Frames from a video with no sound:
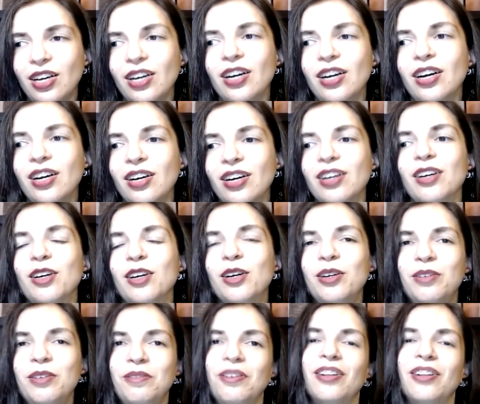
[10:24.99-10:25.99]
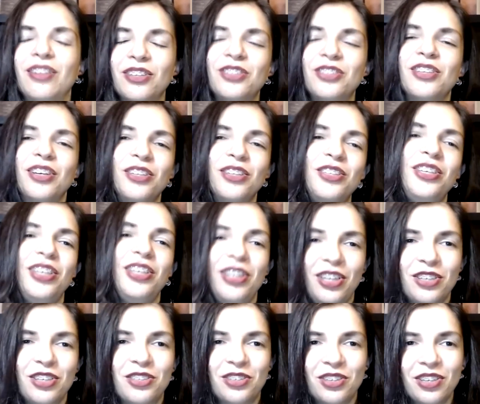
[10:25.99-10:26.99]
well, a
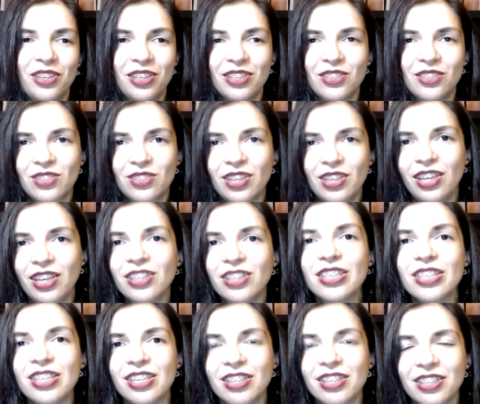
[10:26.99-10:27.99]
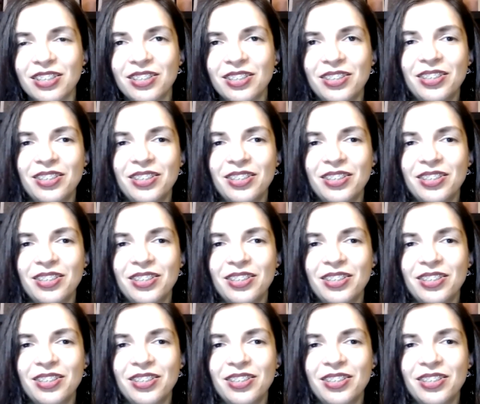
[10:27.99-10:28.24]
teenager. He is 18.